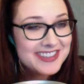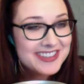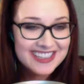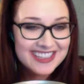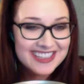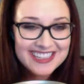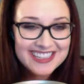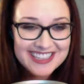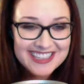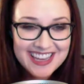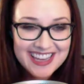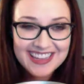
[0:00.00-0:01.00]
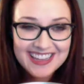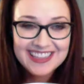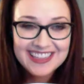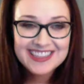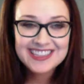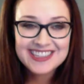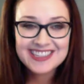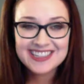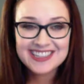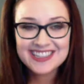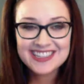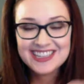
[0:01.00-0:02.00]
he said that this season
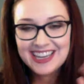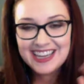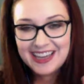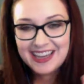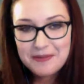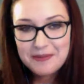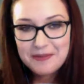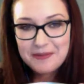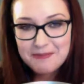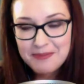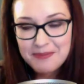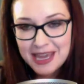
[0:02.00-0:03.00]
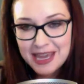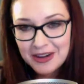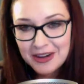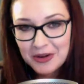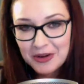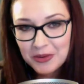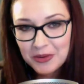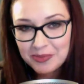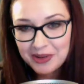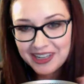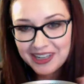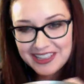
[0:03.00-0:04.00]
is a make or
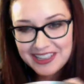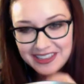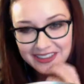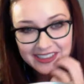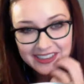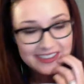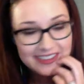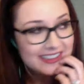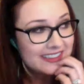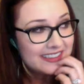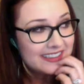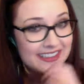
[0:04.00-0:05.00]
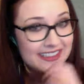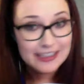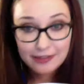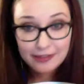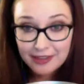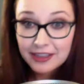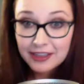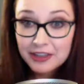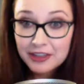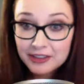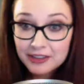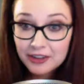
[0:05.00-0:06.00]
break year. You think,
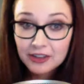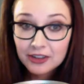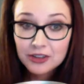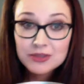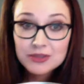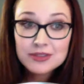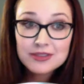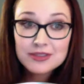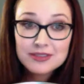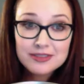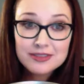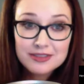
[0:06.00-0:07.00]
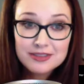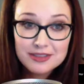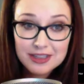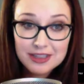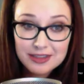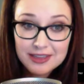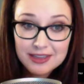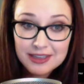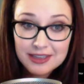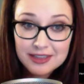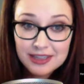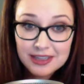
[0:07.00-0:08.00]
Carlos? You
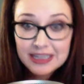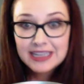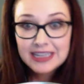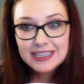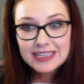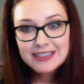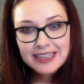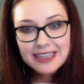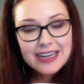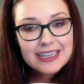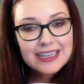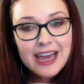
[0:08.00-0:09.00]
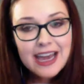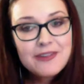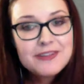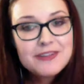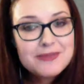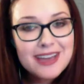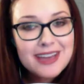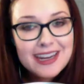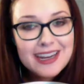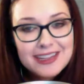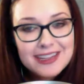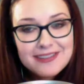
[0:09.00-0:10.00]
think? He's that kind of guy we've just been kind of
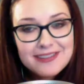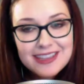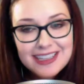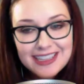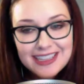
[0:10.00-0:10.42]
giving the,